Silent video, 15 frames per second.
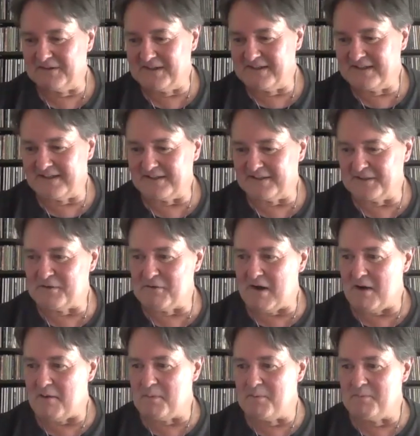Well, the
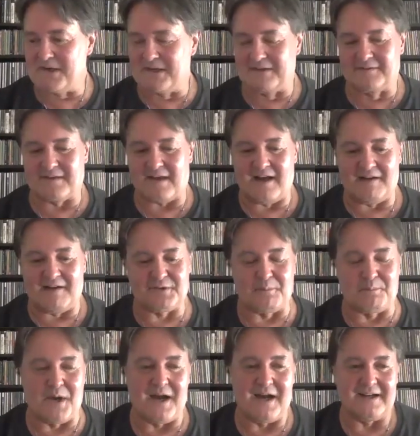new album is
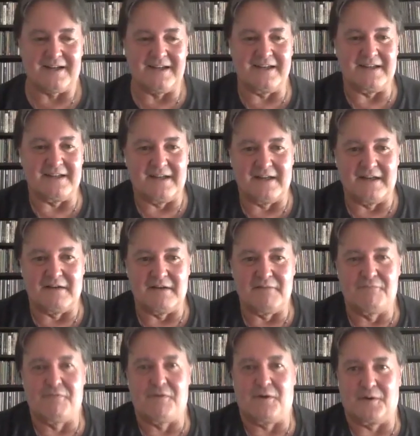After Party.
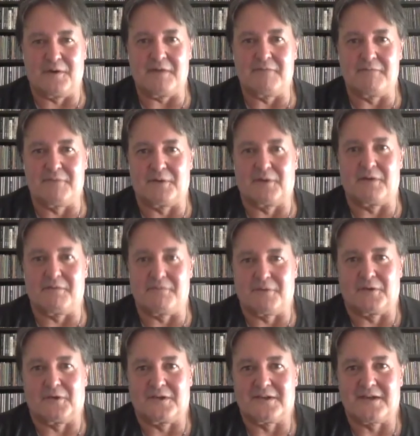Very,
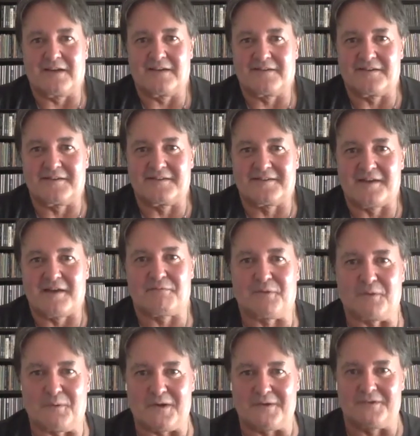very, very tasty
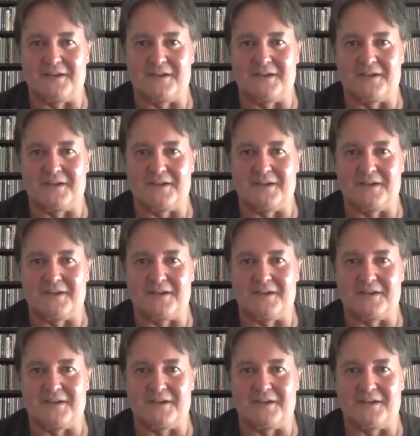stuff.